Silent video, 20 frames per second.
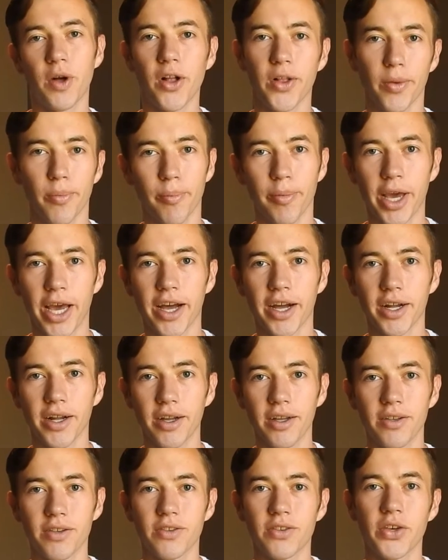Welcome back.
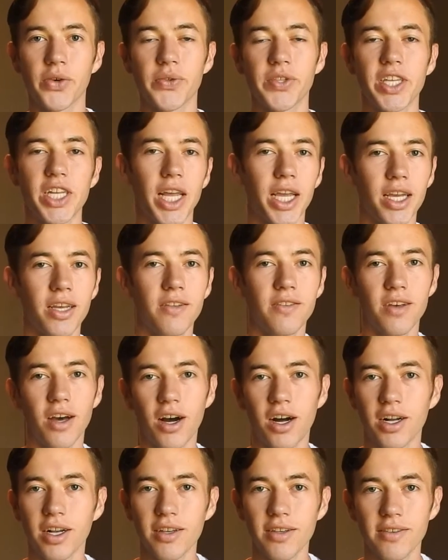So today is
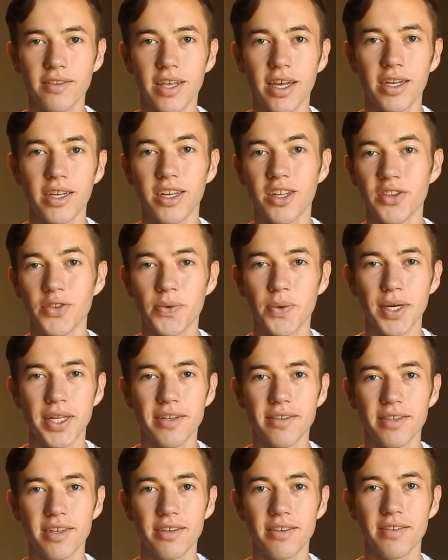August 2nd,
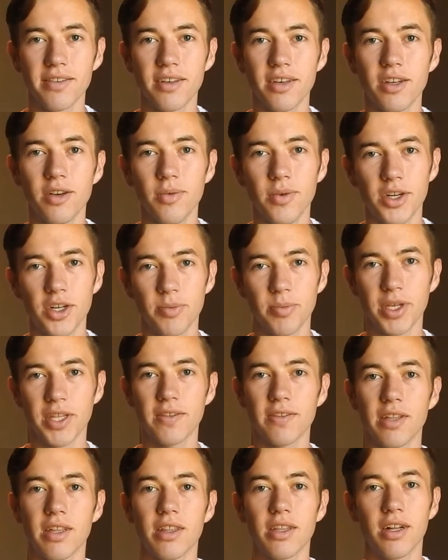2016, which
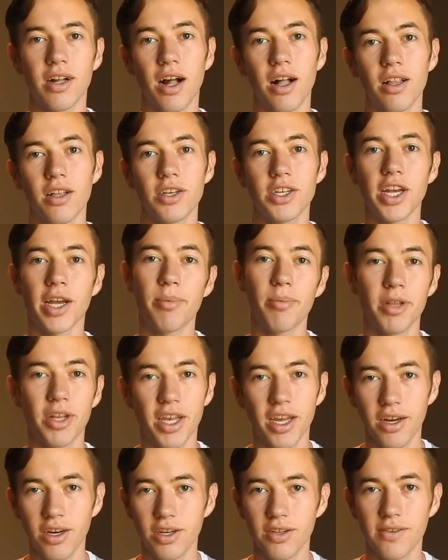means that the college
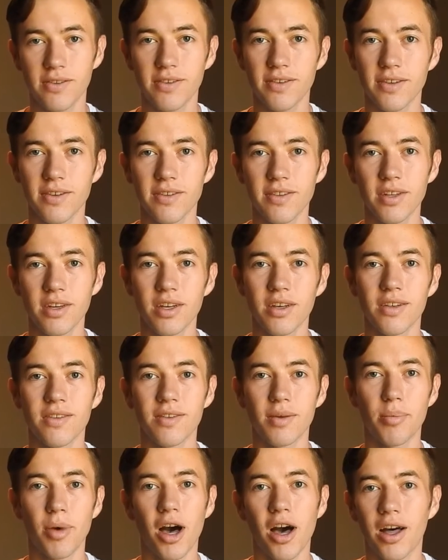application season is
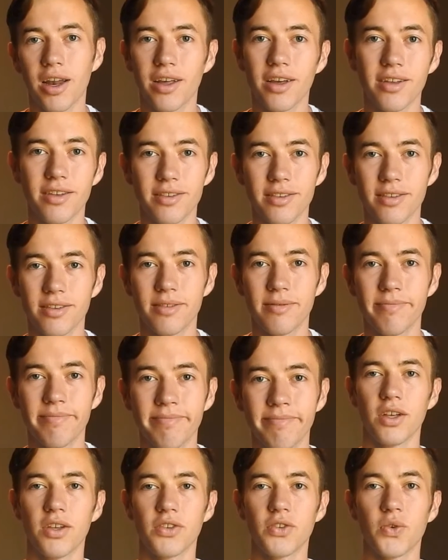upon us.
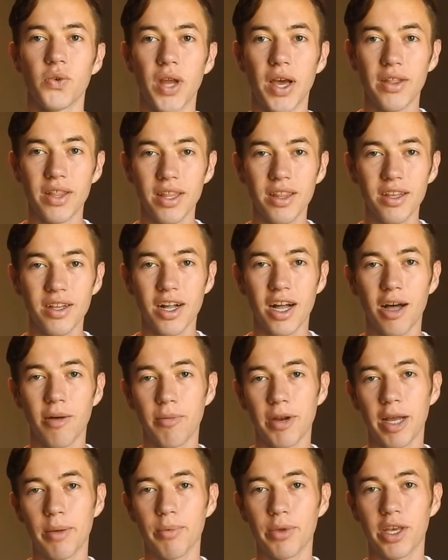So now that the
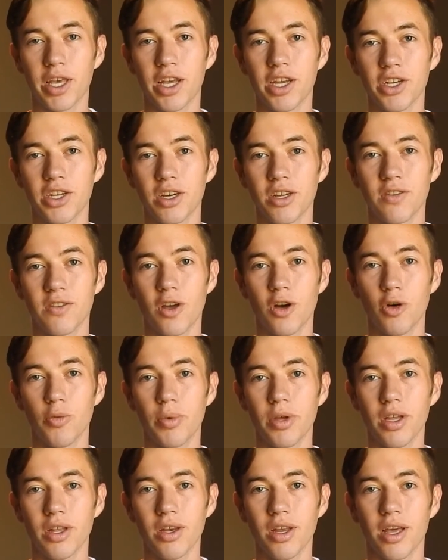Common Application is
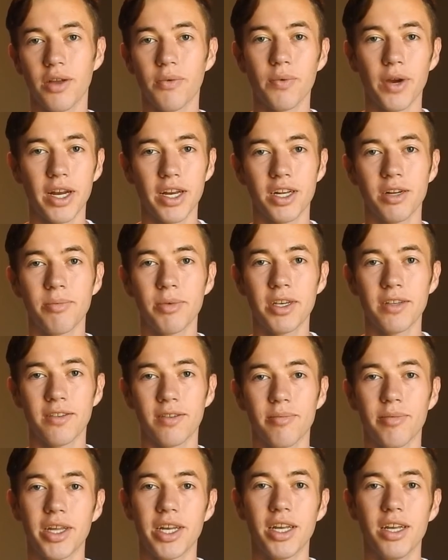open and ready to be
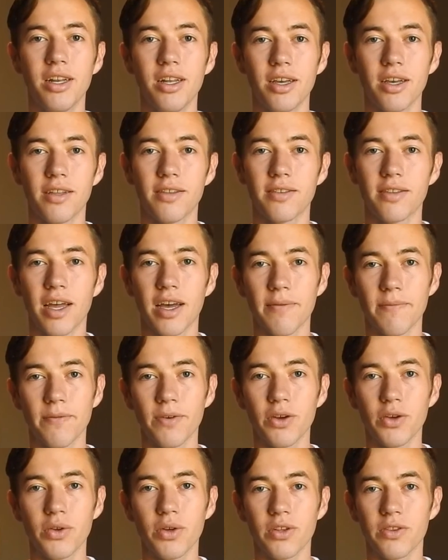submitted, it's time
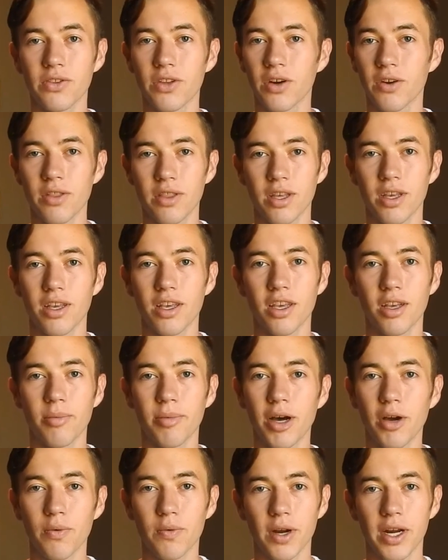for you to start thinking
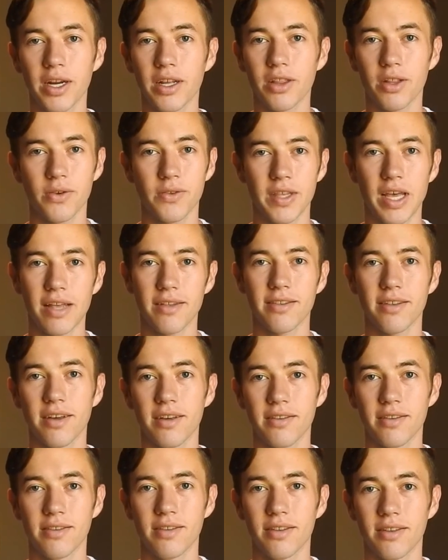about writing those
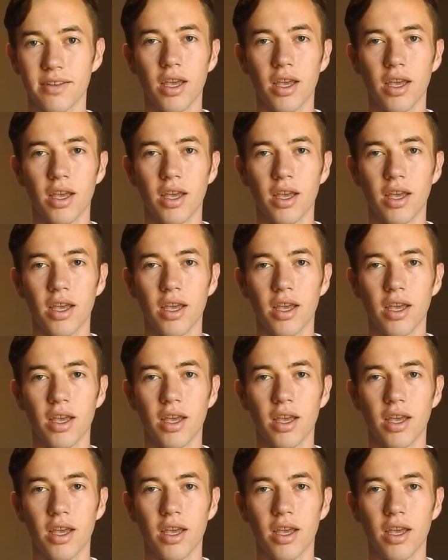essays.